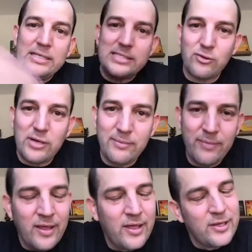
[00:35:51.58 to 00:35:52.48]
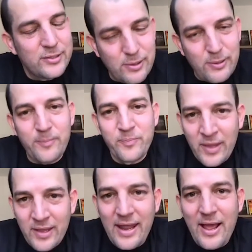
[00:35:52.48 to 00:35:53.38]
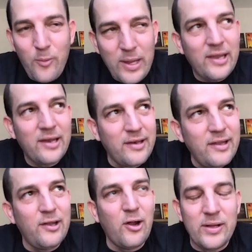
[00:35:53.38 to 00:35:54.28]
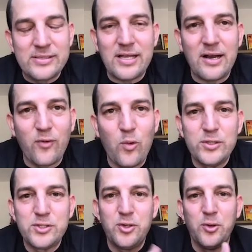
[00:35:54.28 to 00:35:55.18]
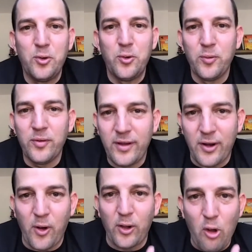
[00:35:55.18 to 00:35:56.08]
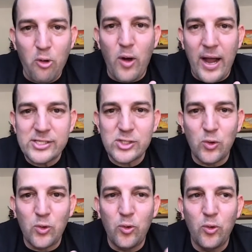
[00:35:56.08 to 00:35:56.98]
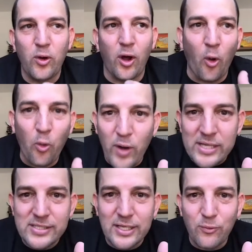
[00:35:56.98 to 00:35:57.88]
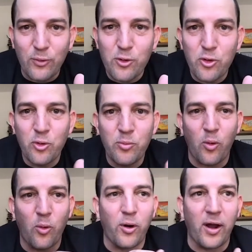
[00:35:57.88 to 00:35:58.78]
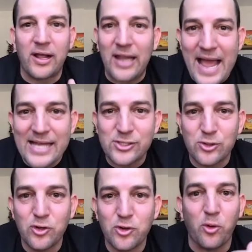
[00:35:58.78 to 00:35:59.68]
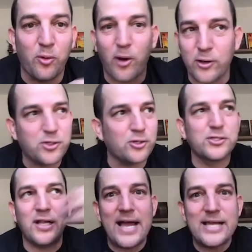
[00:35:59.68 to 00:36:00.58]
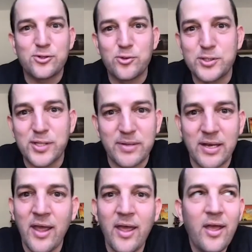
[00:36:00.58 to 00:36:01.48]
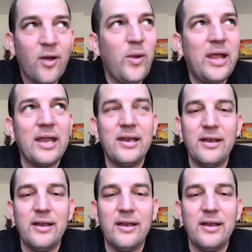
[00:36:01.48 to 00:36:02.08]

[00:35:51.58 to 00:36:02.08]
screen. So now we can, instead of going to, a local high school, an old wrestling room or a classroom or our church classroom or something, we can